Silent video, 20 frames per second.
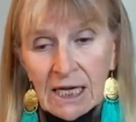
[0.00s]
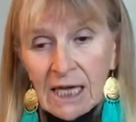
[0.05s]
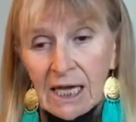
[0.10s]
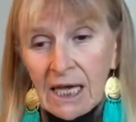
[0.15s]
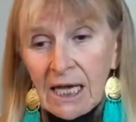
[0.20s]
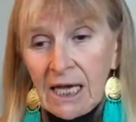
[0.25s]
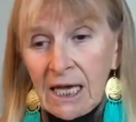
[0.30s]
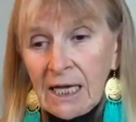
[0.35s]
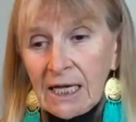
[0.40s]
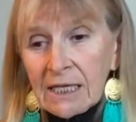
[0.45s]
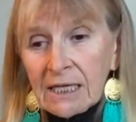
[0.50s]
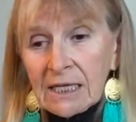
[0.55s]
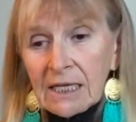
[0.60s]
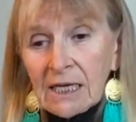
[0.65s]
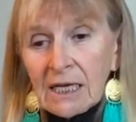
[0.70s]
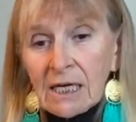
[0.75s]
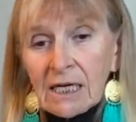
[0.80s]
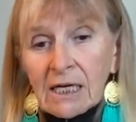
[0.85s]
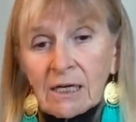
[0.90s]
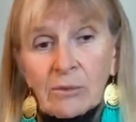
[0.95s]
And
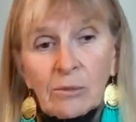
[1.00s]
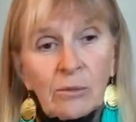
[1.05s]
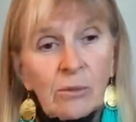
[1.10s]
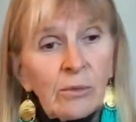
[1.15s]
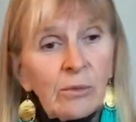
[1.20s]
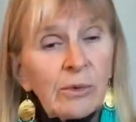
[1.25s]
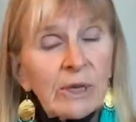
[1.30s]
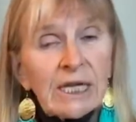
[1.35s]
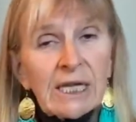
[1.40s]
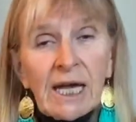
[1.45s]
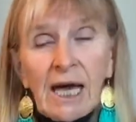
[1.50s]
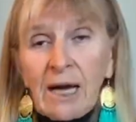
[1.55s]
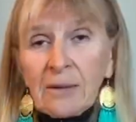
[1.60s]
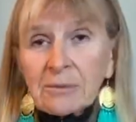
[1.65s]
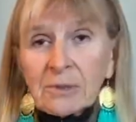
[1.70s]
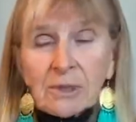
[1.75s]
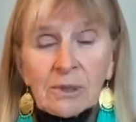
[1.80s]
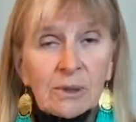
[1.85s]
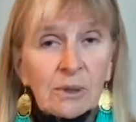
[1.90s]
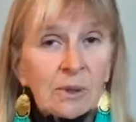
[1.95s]
we
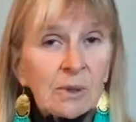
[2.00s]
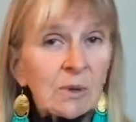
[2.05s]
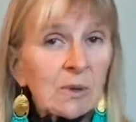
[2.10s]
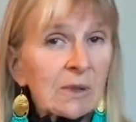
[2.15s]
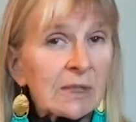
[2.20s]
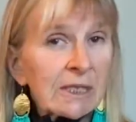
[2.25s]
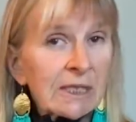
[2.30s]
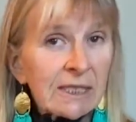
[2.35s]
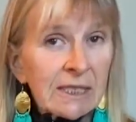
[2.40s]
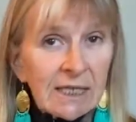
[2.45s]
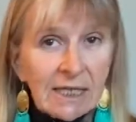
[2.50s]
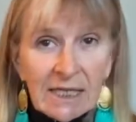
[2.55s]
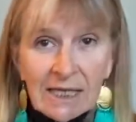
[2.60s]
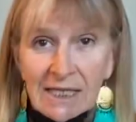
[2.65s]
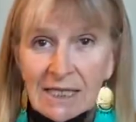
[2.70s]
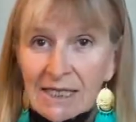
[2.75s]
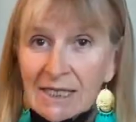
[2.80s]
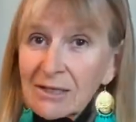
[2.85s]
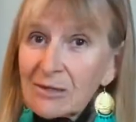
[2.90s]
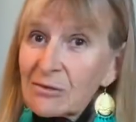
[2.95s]
absolutely
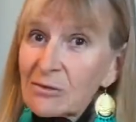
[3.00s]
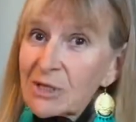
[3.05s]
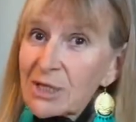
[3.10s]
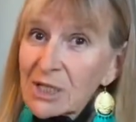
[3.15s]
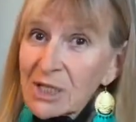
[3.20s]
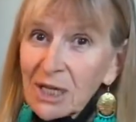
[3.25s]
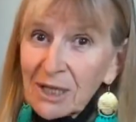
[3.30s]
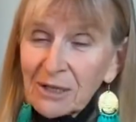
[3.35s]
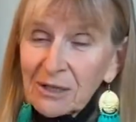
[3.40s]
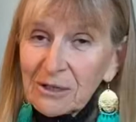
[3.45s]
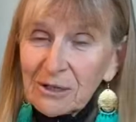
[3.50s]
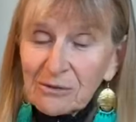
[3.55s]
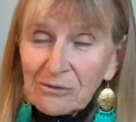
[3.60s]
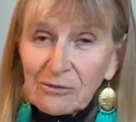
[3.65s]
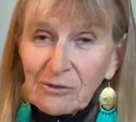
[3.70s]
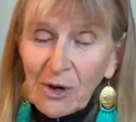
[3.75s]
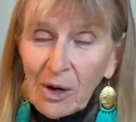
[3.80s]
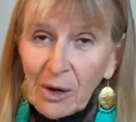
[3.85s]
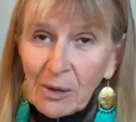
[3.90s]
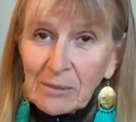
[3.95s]
need regenerative
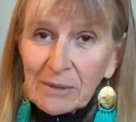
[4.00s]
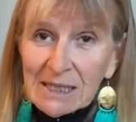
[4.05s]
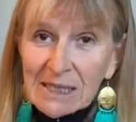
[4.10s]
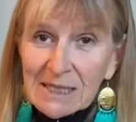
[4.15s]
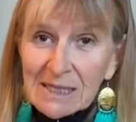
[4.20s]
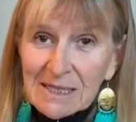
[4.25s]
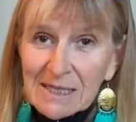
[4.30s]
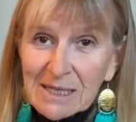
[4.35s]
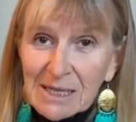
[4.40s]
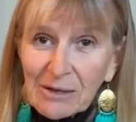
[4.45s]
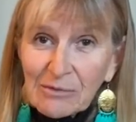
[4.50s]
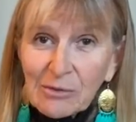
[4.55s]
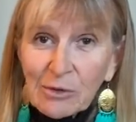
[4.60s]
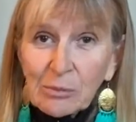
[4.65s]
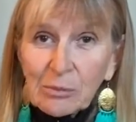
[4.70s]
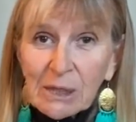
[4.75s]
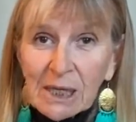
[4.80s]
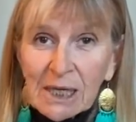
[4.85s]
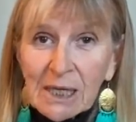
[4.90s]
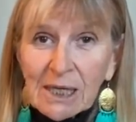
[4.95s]
farming to save the
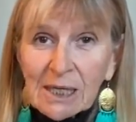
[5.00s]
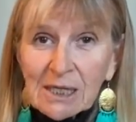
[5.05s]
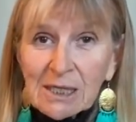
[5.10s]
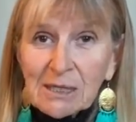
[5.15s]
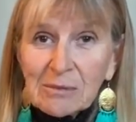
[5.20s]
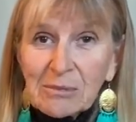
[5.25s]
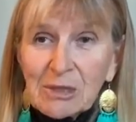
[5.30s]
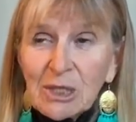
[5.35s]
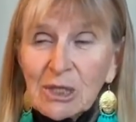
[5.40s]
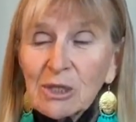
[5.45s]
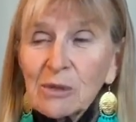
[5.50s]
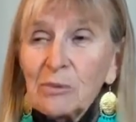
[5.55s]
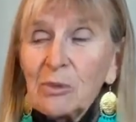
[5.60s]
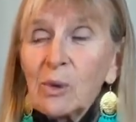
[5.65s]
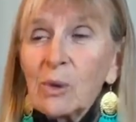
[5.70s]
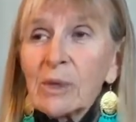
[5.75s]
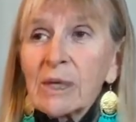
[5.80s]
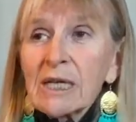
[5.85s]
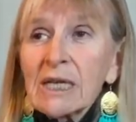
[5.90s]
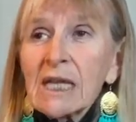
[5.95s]
planet, to be
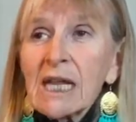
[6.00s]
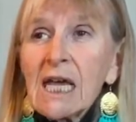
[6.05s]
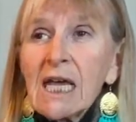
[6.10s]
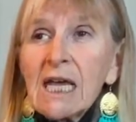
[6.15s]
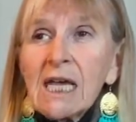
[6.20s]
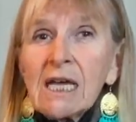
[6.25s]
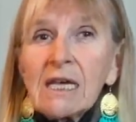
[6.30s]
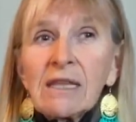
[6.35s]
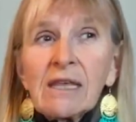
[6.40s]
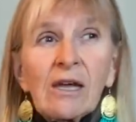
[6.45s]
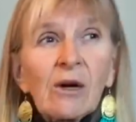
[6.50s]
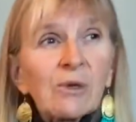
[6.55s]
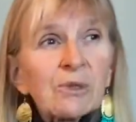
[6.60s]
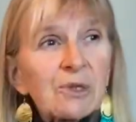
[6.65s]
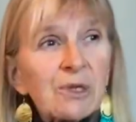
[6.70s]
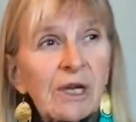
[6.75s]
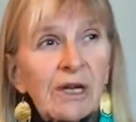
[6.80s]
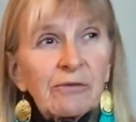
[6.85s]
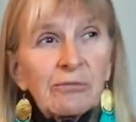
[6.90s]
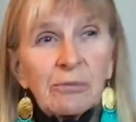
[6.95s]
supported. They also
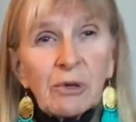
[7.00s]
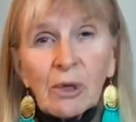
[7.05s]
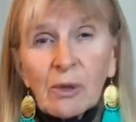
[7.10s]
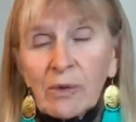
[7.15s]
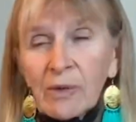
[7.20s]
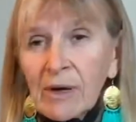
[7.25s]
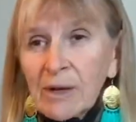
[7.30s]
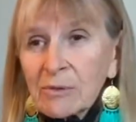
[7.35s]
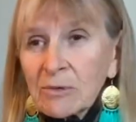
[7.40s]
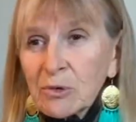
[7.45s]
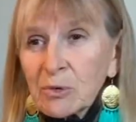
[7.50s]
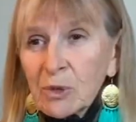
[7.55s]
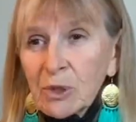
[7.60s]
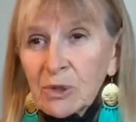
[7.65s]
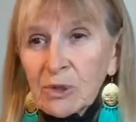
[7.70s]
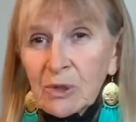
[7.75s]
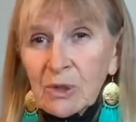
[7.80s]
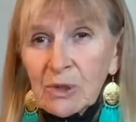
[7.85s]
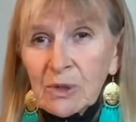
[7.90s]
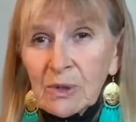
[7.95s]
have programs where
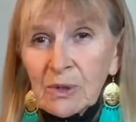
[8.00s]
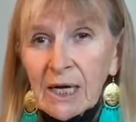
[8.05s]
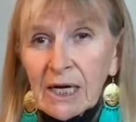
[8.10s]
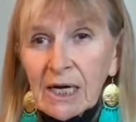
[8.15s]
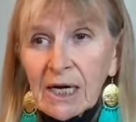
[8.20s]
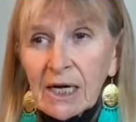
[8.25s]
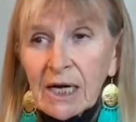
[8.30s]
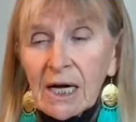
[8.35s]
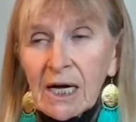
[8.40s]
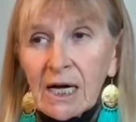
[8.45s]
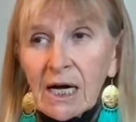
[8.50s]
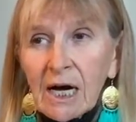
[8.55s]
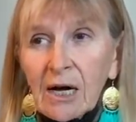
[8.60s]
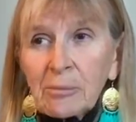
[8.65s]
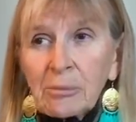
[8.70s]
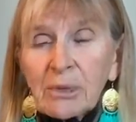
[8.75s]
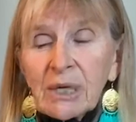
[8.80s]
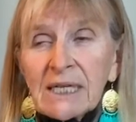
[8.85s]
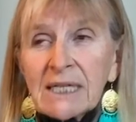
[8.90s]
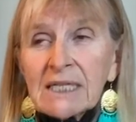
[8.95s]
they're
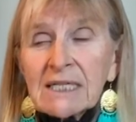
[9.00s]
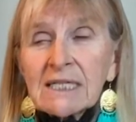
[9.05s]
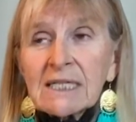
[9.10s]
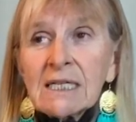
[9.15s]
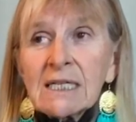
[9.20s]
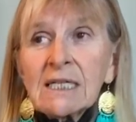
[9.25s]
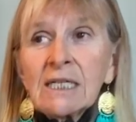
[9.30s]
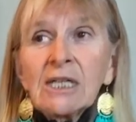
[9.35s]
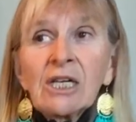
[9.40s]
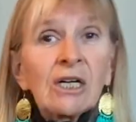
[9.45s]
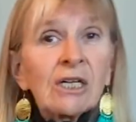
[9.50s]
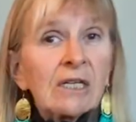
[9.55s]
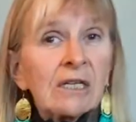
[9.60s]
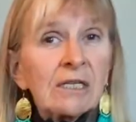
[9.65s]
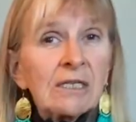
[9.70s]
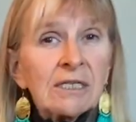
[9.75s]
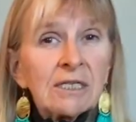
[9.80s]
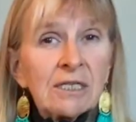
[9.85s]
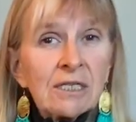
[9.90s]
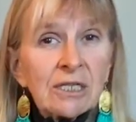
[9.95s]
apprenticing young
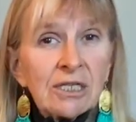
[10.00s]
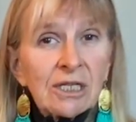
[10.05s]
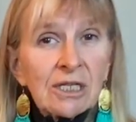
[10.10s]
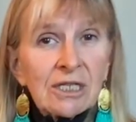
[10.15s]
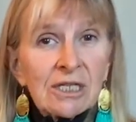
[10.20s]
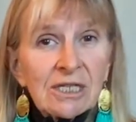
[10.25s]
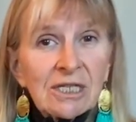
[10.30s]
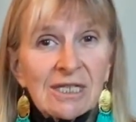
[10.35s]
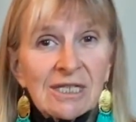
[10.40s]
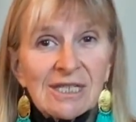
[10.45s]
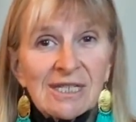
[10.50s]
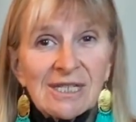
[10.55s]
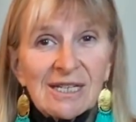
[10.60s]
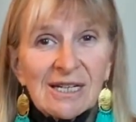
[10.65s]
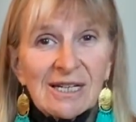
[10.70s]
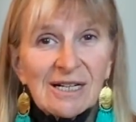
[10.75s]
indigenous